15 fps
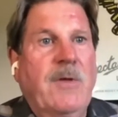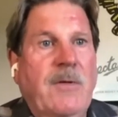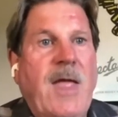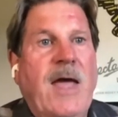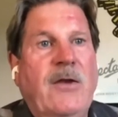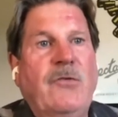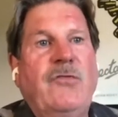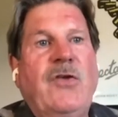
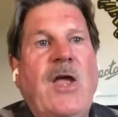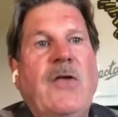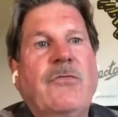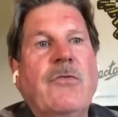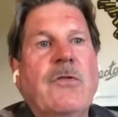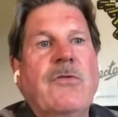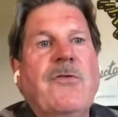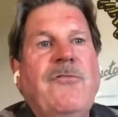had a chance
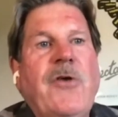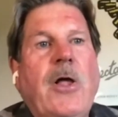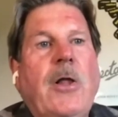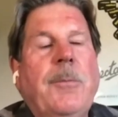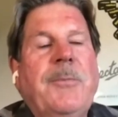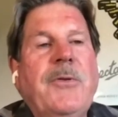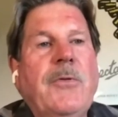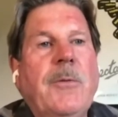to
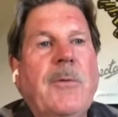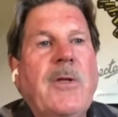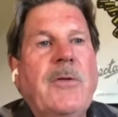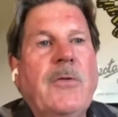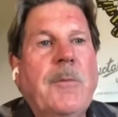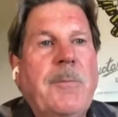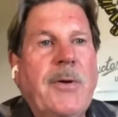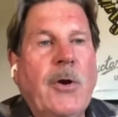develop
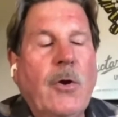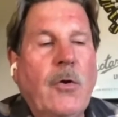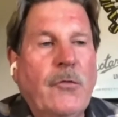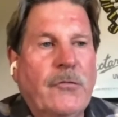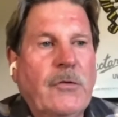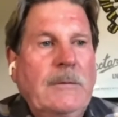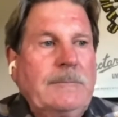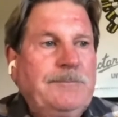in the barrels.